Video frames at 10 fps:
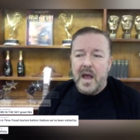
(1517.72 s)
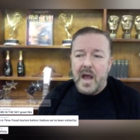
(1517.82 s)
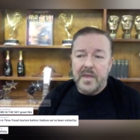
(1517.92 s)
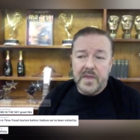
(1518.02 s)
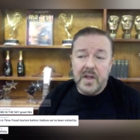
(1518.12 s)

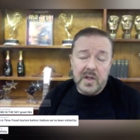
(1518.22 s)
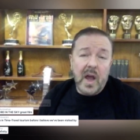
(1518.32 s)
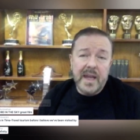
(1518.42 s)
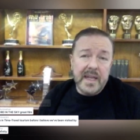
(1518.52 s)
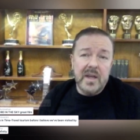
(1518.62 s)
the
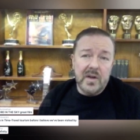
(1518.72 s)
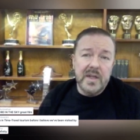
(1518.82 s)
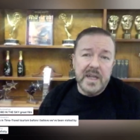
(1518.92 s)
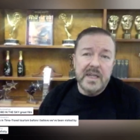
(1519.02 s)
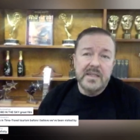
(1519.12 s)
likelihood
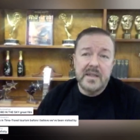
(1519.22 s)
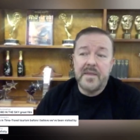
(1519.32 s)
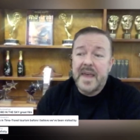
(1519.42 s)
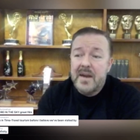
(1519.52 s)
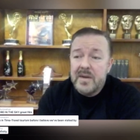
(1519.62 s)
is that
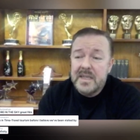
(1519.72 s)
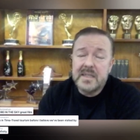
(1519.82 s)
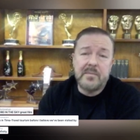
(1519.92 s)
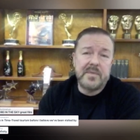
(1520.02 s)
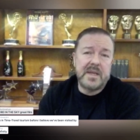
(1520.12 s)
there is
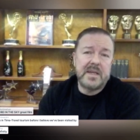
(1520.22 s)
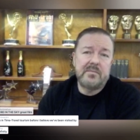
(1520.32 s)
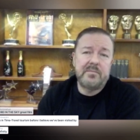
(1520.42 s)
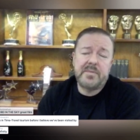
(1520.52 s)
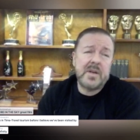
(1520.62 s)
something
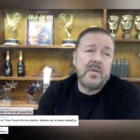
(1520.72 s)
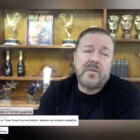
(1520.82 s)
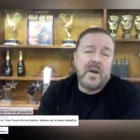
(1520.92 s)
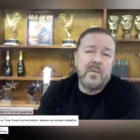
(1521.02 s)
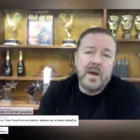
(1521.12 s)
so
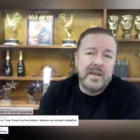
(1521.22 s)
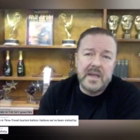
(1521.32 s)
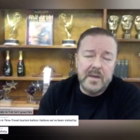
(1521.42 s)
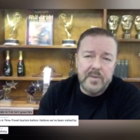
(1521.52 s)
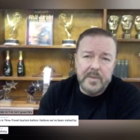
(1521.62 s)
far away that
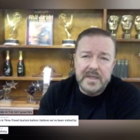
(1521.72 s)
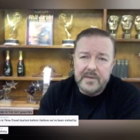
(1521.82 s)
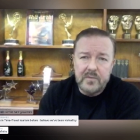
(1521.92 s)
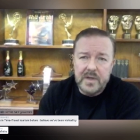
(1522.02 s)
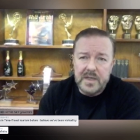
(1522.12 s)
it'll probably
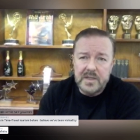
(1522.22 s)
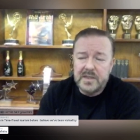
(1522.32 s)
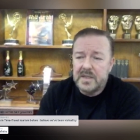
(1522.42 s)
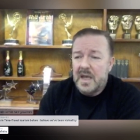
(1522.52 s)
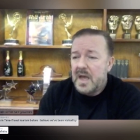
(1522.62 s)
never reach
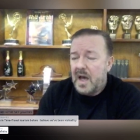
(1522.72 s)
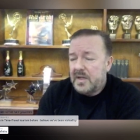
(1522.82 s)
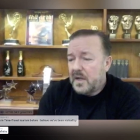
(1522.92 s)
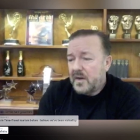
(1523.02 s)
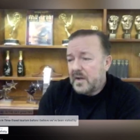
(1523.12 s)
us. I
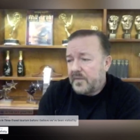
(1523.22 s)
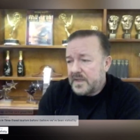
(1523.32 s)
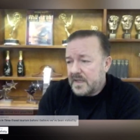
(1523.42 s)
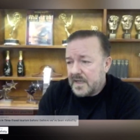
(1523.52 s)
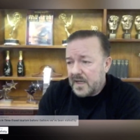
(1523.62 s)
don't know if it's
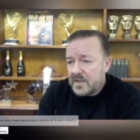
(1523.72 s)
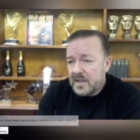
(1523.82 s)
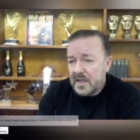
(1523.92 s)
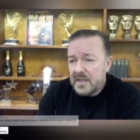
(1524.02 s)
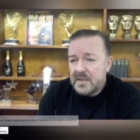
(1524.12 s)
intelligent like
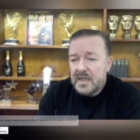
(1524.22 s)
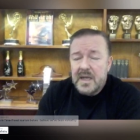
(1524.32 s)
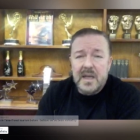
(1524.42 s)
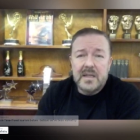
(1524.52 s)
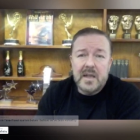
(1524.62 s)
us,
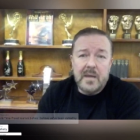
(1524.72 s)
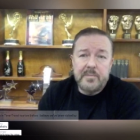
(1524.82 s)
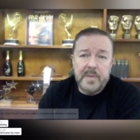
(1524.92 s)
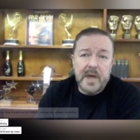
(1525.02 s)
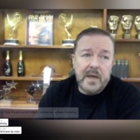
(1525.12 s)

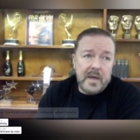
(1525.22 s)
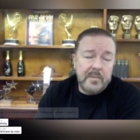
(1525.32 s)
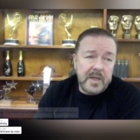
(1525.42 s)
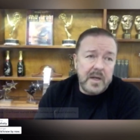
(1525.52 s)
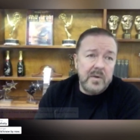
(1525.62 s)
but you
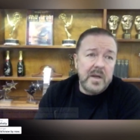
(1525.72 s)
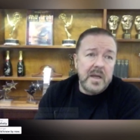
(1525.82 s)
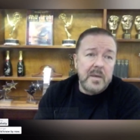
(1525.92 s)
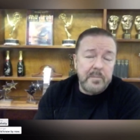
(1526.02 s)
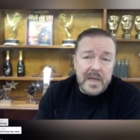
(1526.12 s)
know,
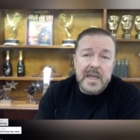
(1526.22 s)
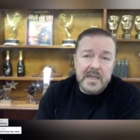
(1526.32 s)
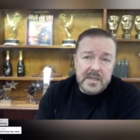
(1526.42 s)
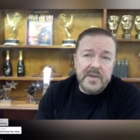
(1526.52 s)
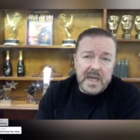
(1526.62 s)
billions
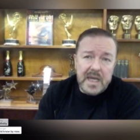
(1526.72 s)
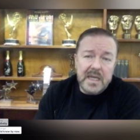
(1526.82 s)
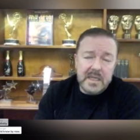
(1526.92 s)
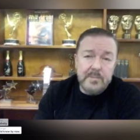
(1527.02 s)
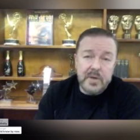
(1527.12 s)
of
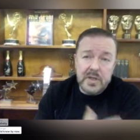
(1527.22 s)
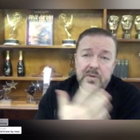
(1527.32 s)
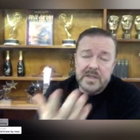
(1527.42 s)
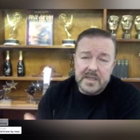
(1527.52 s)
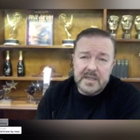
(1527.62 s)
years
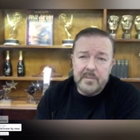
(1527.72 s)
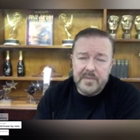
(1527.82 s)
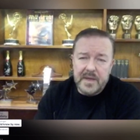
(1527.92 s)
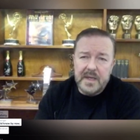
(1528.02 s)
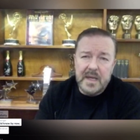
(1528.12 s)
produces
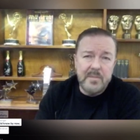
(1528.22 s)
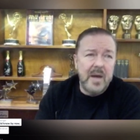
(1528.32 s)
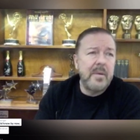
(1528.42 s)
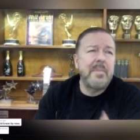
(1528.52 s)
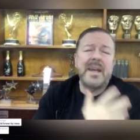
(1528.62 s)
something. It might
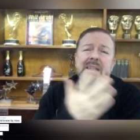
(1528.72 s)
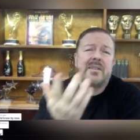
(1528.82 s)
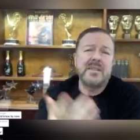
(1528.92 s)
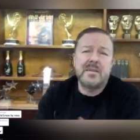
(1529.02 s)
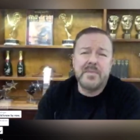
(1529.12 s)
be based on
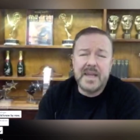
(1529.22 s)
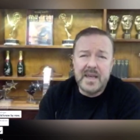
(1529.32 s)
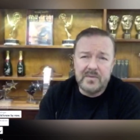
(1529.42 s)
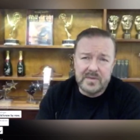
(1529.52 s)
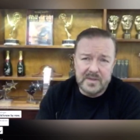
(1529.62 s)
something
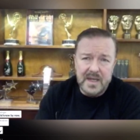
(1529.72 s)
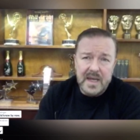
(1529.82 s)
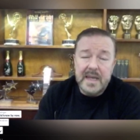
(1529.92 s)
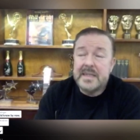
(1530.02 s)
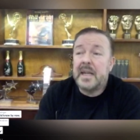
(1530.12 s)
else.
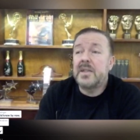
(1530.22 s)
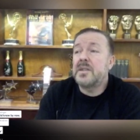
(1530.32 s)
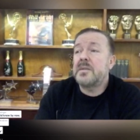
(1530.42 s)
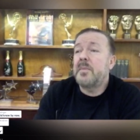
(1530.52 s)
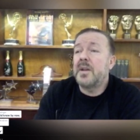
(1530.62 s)

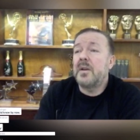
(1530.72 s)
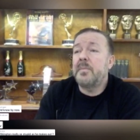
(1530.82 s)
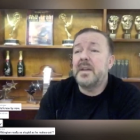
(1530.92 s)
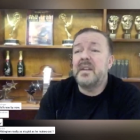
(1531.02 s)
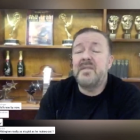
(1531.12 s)
Intelligence might not
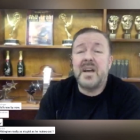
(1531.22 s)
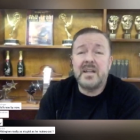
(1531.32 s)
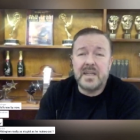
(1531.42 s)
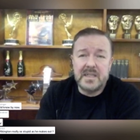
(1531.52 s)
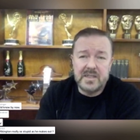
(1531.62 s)
be an
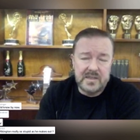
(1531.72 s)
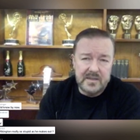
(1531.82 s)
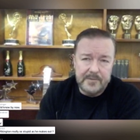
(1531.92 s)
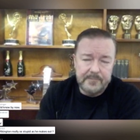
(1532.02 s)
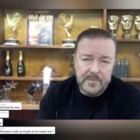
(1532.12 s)
advantage.
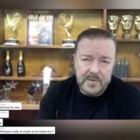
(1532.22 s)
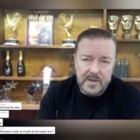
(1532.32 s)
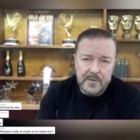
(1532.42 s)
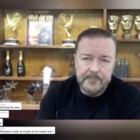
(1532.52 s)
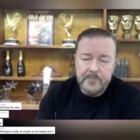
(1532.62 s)
You know,